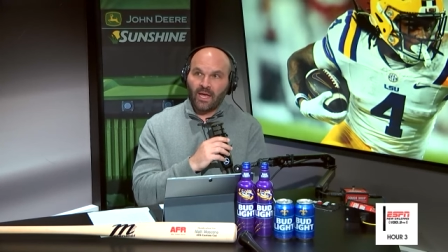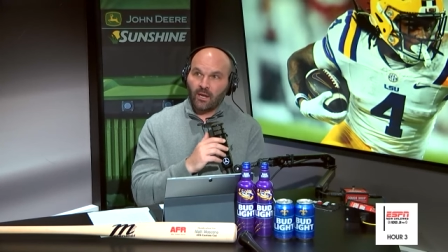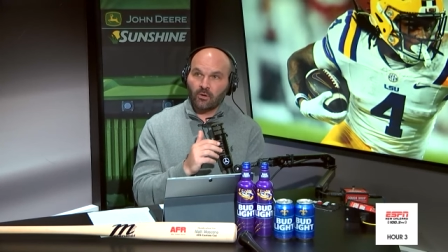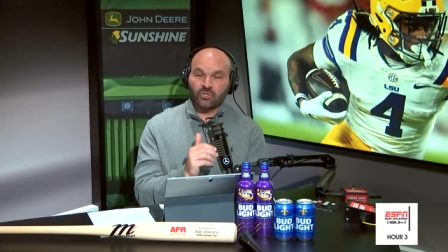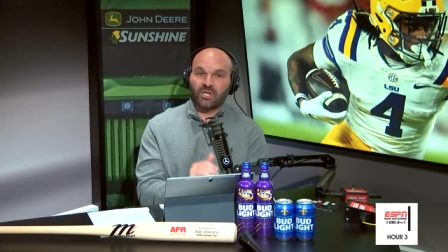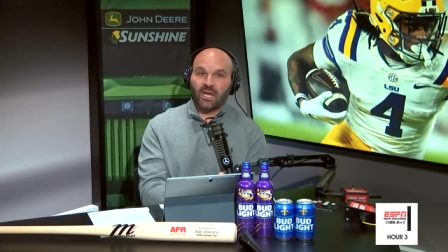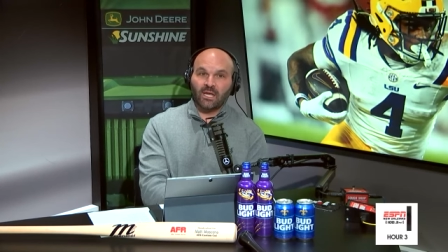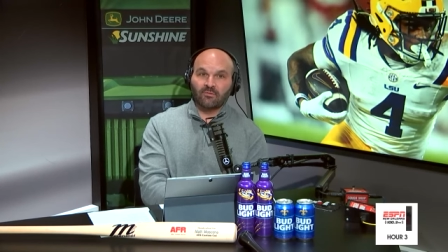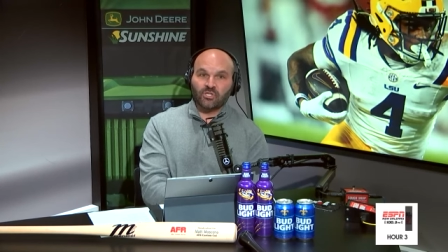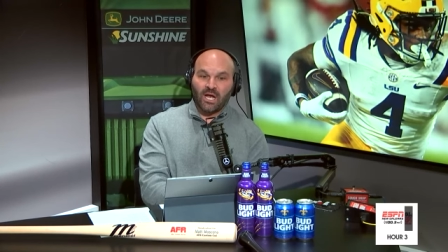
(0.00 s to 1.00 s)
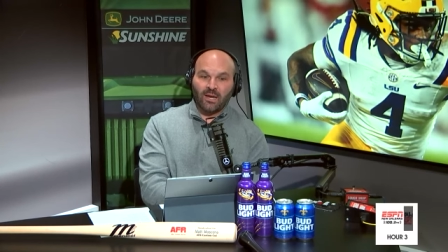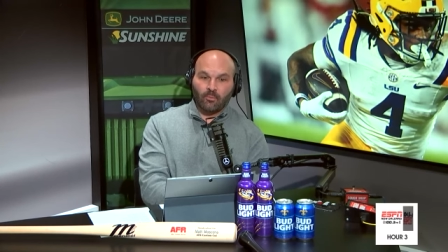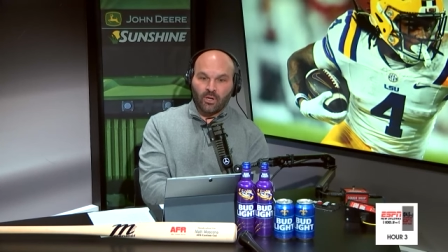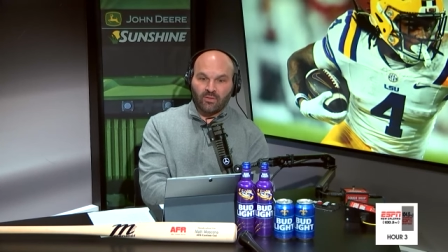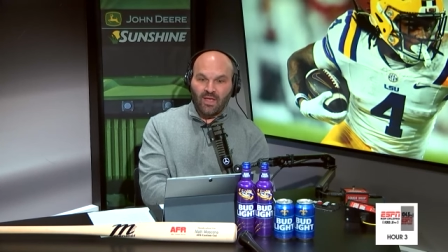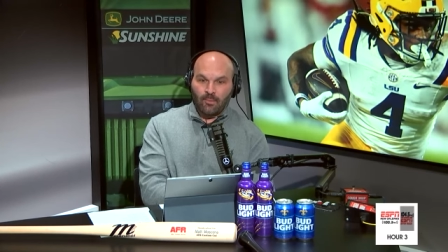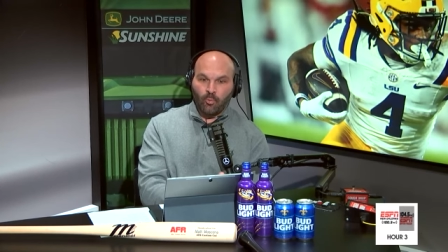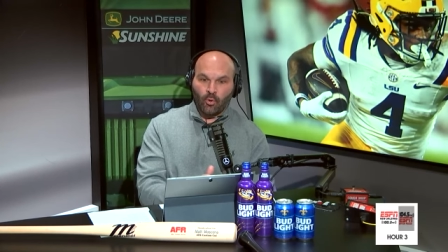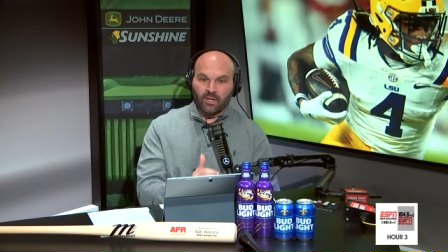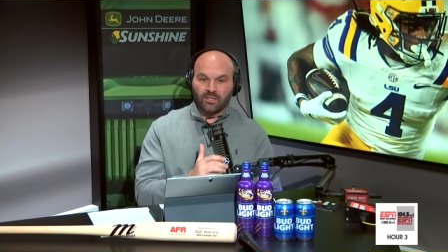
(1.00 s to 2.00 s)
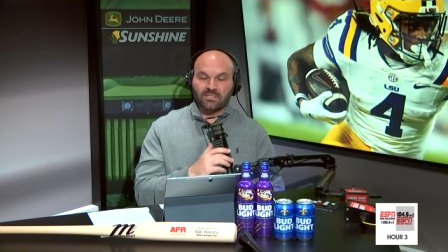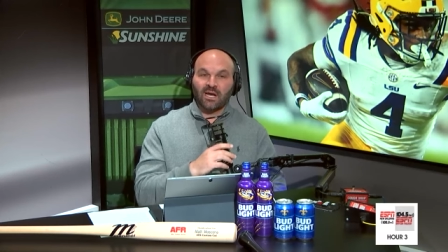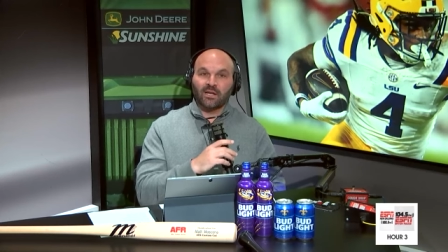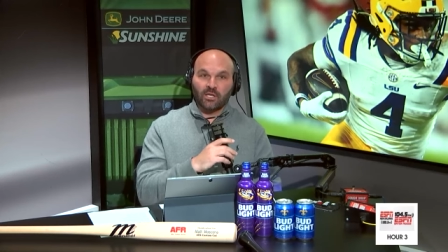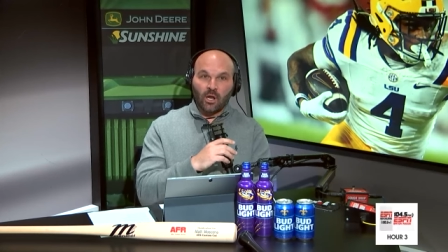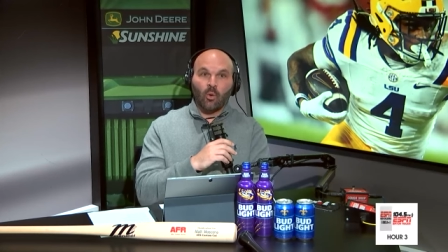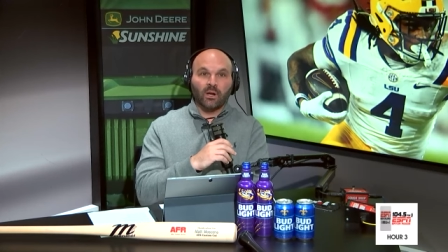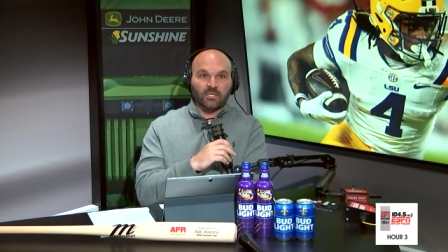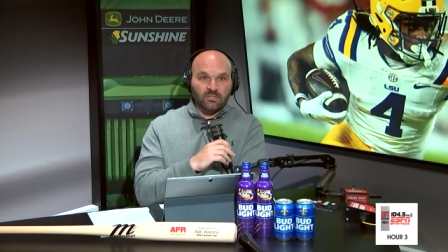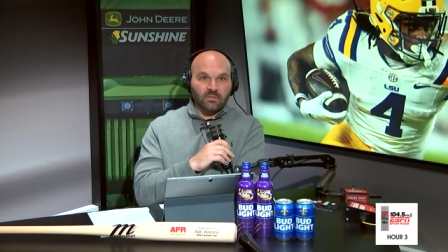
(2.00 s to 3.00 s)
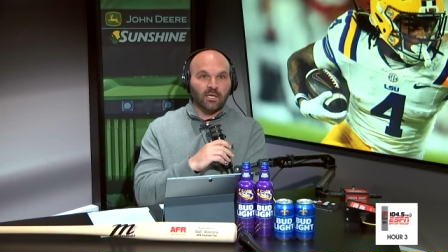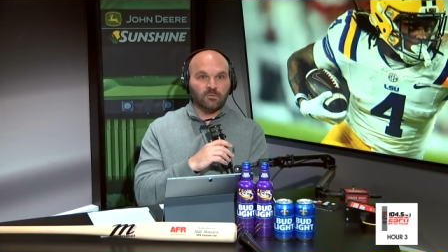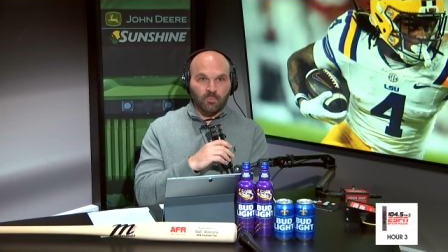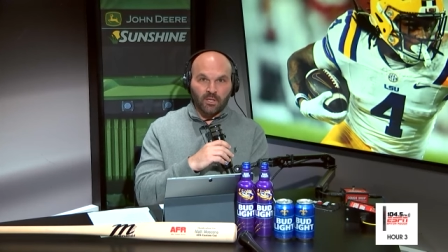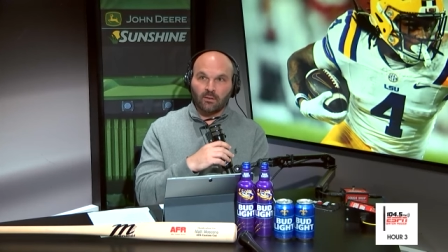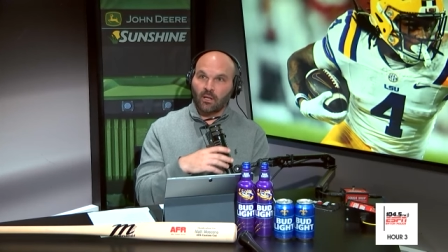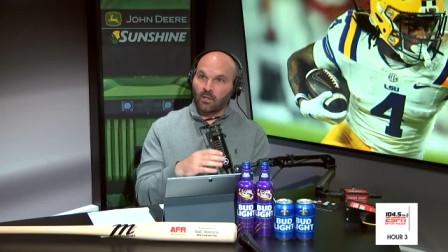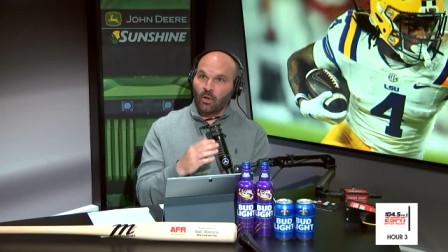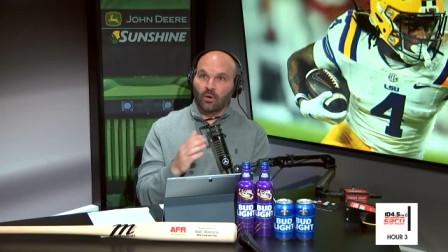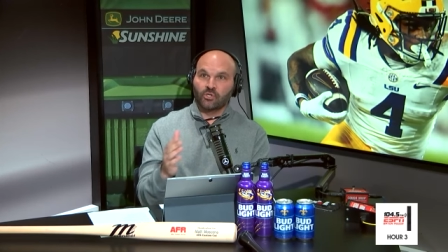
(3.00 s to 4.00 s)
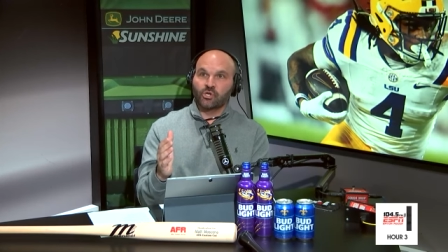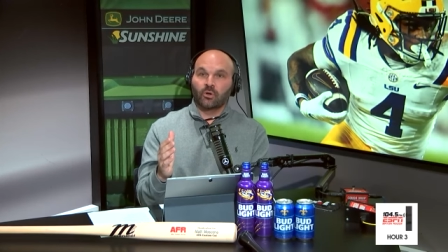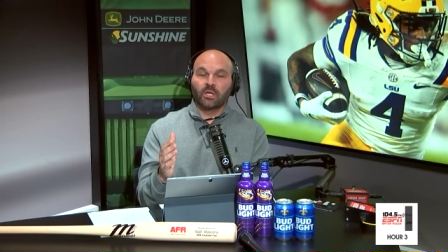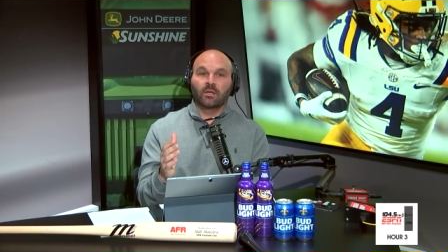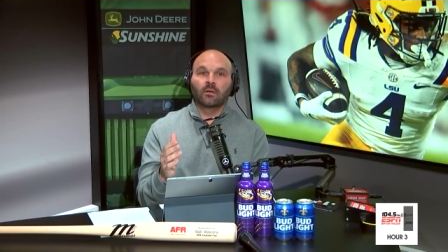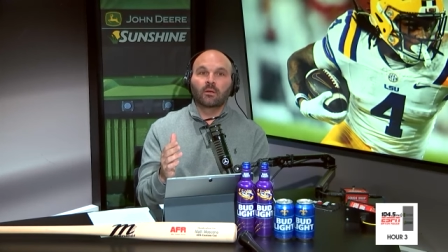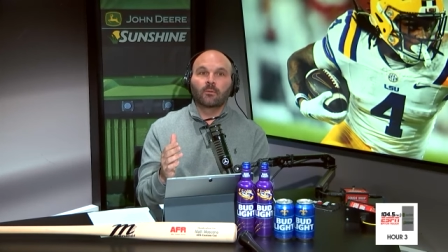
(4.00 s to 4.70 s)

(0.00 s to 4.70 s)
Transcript: and understanding if John Emery at that point had decided, you know what, it's it's been a long journey